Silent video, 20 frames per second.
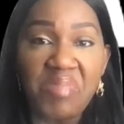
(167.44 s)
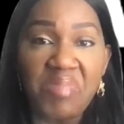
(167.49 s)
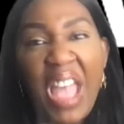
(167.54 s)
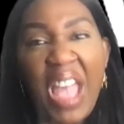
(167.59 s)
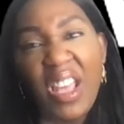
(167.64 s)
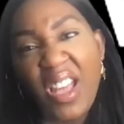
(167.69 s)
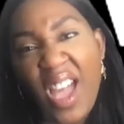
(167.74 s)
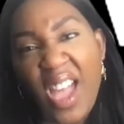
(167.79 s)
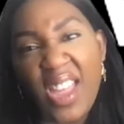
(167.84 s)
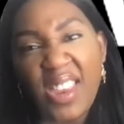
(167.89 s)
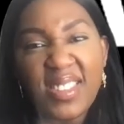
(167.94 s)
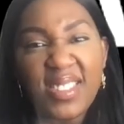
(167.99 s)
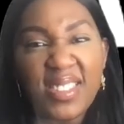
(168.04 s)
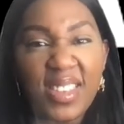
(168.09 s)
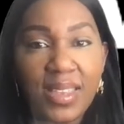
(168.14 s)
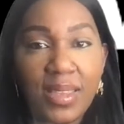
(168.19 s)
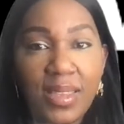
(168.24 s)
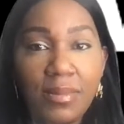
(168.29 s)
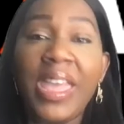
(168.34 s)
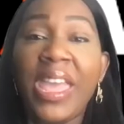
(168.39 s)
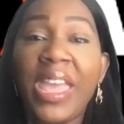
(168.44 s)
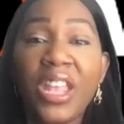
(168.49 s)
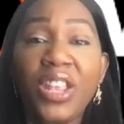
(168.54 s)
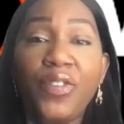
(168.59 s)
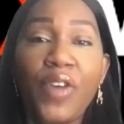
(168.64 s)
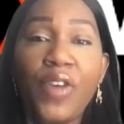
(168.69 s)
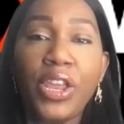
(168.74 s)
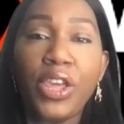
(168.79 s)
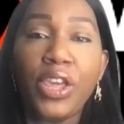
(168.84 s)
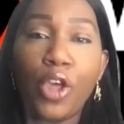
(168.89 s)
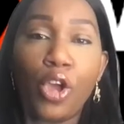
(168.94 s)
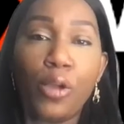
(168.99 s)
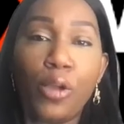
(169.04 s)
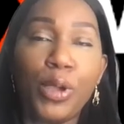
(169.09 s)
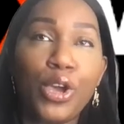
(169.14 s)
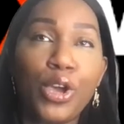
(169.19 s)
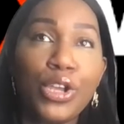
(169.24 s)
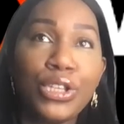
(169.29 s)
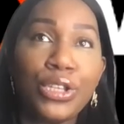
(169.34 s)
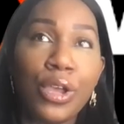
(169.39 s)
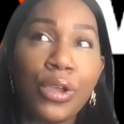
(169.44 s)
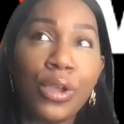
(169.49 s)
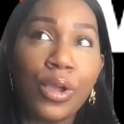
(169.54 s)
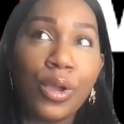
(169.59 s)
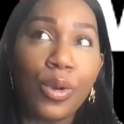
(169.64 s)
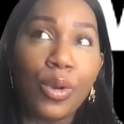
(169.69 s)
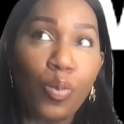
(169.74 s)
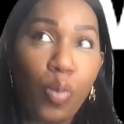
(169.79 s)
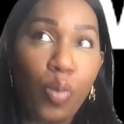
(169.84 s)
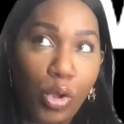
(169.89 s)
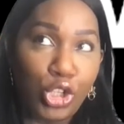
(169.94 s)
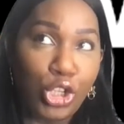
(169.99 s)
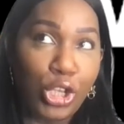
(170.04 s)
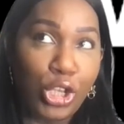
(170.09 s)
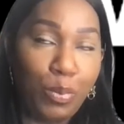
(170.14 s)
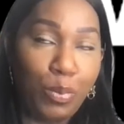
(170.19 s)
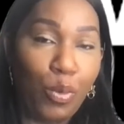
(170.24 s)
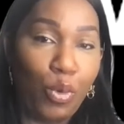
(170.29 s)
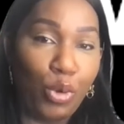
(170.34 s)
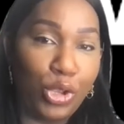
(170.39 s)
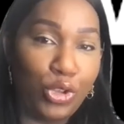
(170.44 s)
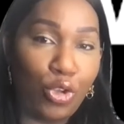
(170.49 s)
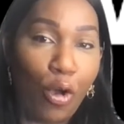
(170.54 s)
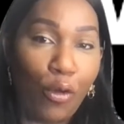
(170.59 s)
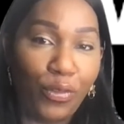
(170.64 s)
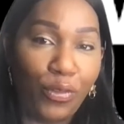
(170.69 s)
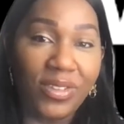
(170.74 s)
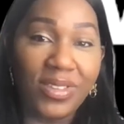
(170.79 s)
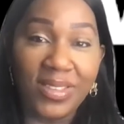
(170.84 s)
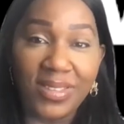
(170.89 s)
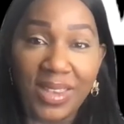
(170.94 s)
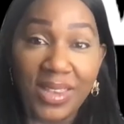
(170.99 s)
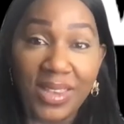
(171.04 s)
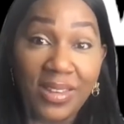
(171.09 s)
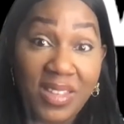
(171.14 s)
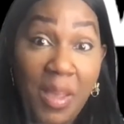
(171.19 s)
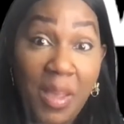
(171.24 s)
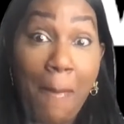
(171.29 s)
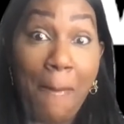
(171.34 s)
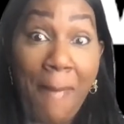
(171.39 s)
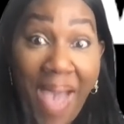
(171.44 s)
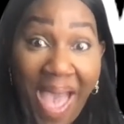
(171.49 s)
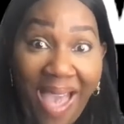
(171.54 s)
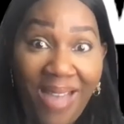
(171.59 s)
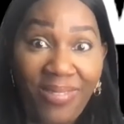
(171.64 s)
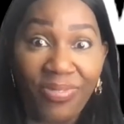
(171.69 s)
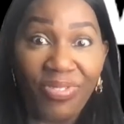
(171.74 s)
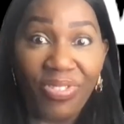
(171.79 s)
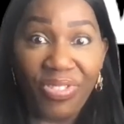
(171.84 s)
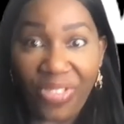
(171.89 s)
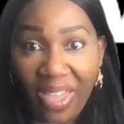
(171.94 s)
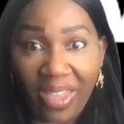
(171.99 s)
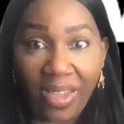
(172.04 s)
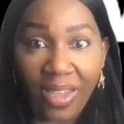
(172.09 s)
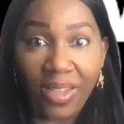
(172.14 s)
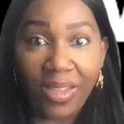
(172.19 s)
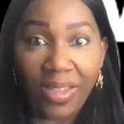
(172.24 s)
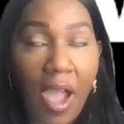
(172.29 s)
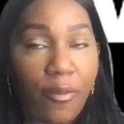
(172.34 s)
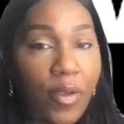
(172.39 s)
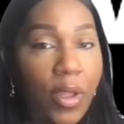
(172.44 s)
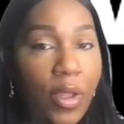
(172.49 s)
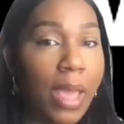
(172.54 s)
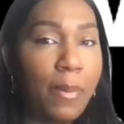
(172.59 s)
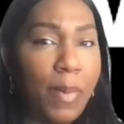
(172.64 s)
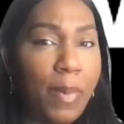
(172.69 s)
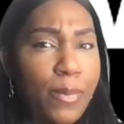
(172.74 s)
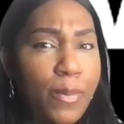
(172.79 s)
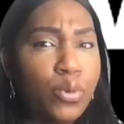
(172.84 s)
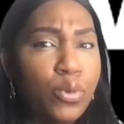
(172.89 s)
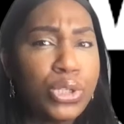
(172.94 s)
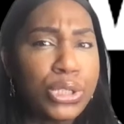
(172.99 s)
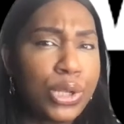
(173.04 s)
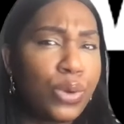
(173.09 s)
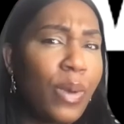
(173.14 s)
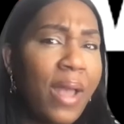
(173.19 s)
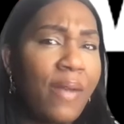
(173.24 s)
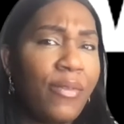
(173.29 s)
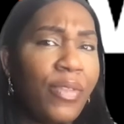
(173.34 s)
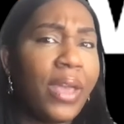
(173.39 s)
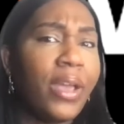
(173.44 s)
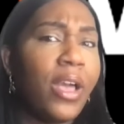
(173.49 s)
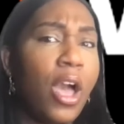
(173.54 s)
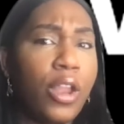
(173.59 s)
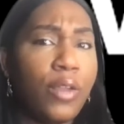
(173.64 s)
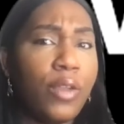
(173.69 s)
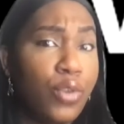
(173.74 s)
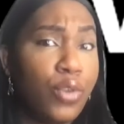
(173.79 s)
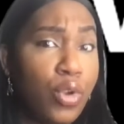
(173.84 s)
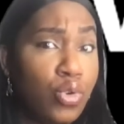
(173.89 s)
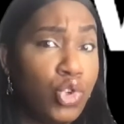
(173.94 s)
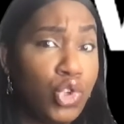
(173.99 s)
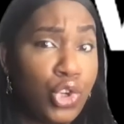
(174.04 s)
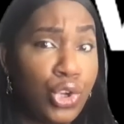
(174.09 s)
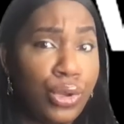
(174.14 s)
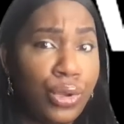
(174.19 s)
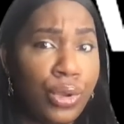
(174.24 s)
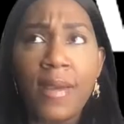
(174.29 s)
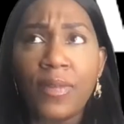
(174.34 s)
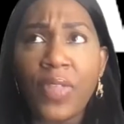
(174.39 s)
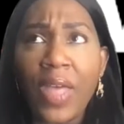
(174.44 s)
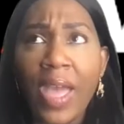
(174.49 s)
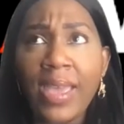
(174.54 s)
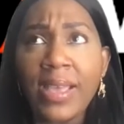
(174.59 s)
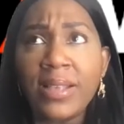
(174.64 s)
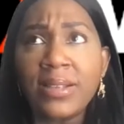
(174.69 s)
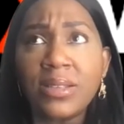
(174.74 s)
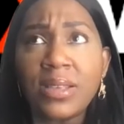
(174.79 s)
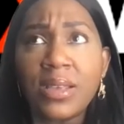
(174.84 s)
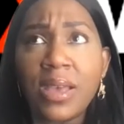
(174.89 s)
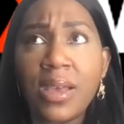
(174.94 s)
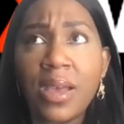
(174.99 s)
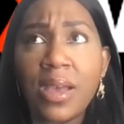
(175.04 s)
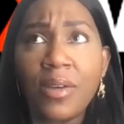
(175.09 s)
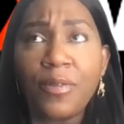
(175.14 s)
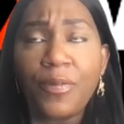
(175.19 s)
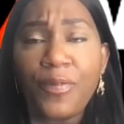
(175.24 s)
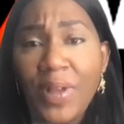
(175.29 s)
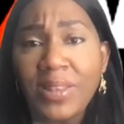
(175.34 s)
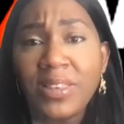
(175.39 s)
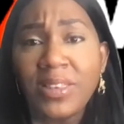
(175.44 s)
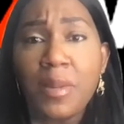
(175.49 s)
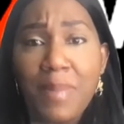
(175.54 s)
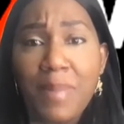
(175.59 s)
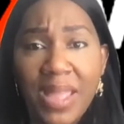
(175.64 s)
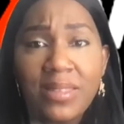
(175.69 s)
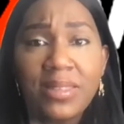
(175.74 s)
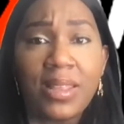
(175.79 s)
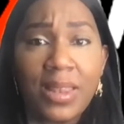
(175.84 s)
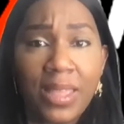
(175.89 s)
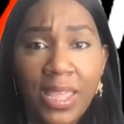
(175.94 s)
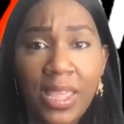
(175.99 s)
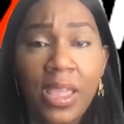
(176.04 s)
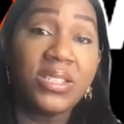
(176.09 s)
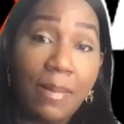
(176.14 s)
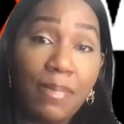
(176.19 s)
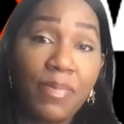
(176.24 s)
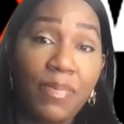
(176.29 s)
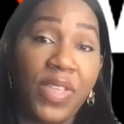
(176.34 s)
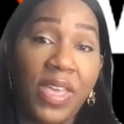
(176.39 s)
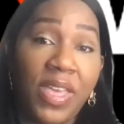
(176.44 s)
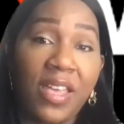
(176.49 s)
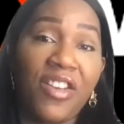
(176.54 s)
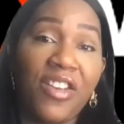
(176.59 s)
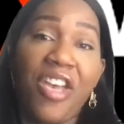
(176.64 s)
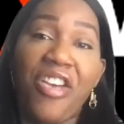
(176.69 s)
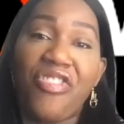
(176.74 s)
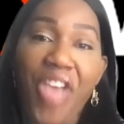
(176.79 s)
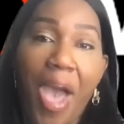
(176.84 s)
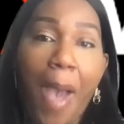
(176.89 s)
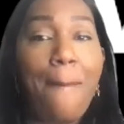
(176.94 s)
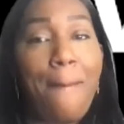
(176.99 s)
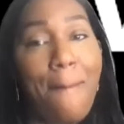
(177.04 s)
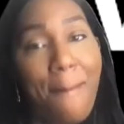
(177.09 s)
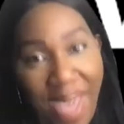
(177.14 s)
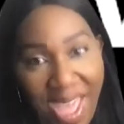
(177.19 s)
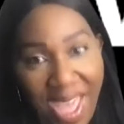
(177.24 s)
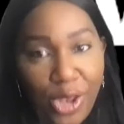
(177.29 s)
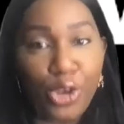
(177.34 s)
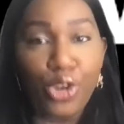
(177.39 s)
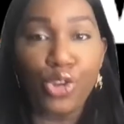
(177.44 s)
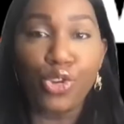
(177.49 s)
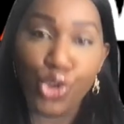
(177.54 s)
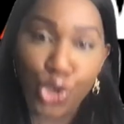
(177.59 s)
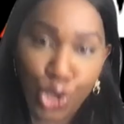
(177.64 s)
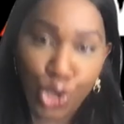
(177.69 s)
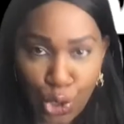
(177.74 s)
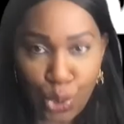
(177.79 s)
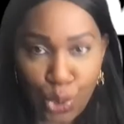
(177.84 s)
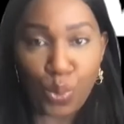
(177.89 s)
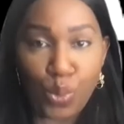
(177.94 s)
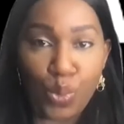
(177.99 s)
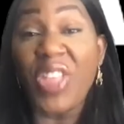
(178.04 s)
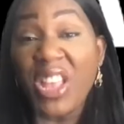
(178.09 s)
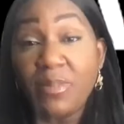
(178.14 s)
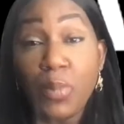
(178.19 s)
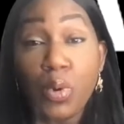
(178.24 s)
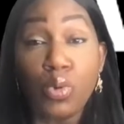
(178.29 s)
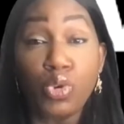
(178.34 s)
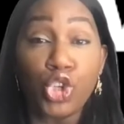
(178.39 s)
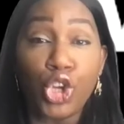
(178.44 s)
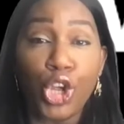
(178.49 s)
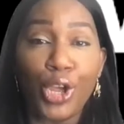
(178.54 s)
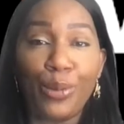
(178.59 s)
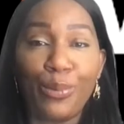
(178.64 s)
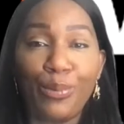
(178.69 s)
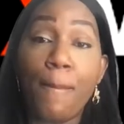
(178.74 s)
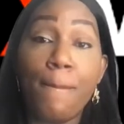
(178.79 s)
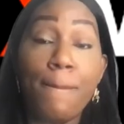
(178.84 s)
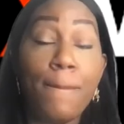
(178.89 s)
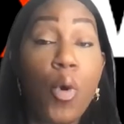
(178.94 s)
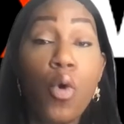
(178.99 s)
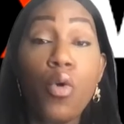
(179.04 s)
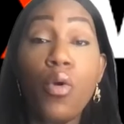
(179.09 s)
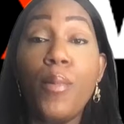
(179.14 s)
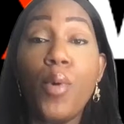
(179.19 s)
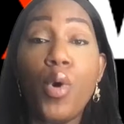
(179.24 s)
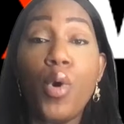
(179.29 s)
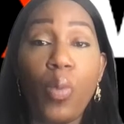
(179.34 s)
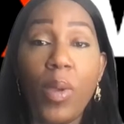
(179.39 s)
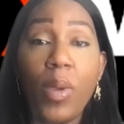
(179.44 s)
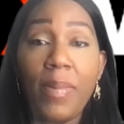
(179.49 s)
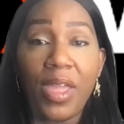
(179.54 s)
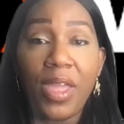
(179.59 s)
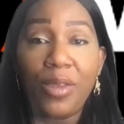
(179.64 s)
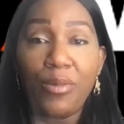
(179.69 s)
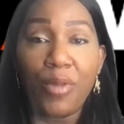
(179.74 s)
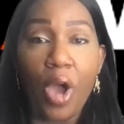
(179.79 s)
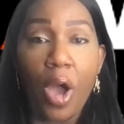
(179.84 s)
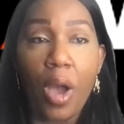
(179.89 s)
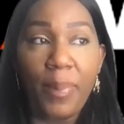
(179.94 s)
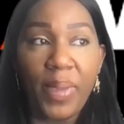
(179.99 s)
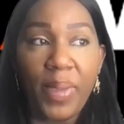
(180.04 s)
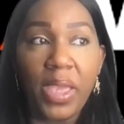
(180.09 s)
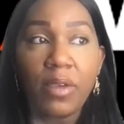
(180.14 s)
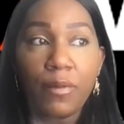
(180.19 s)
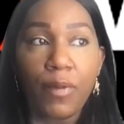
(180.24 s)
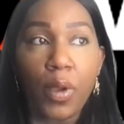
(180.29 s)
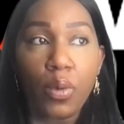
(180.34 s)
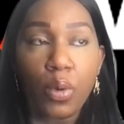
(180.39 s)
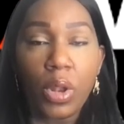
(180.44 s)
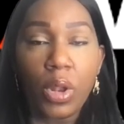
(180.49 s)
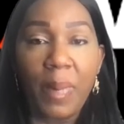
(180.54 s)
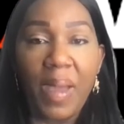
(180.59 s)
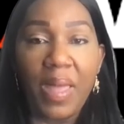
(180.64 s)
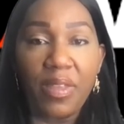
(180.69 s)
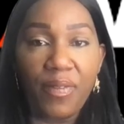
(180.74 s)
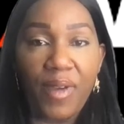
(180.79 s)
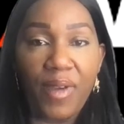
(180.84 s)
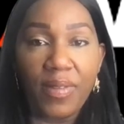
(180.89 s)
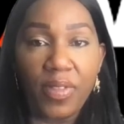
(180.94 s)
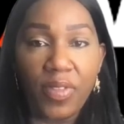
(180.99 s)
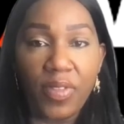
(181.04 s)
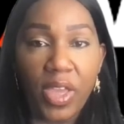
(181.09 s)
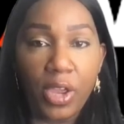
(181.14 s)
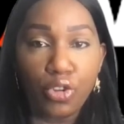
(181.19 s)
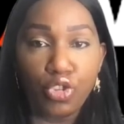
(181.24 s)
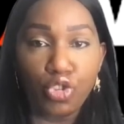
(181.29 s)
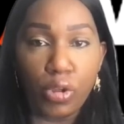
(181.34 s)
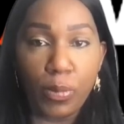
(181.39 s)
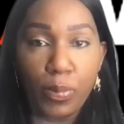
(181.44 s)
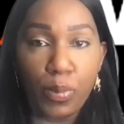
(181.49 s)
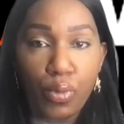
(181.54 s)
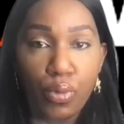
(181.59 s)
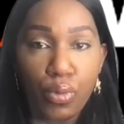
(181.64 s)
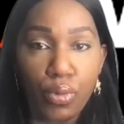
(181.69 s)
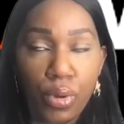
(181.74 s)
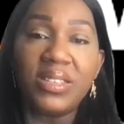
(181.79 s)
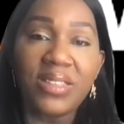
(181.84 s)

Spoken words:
I can kind of see. It is funny though, because watching porn is often seen as a man thing. I feel like people still have that kind of notion that it's fundamentally something that men do. That's bullshit. More and more women are being vocal about the fact that they enjoy porn.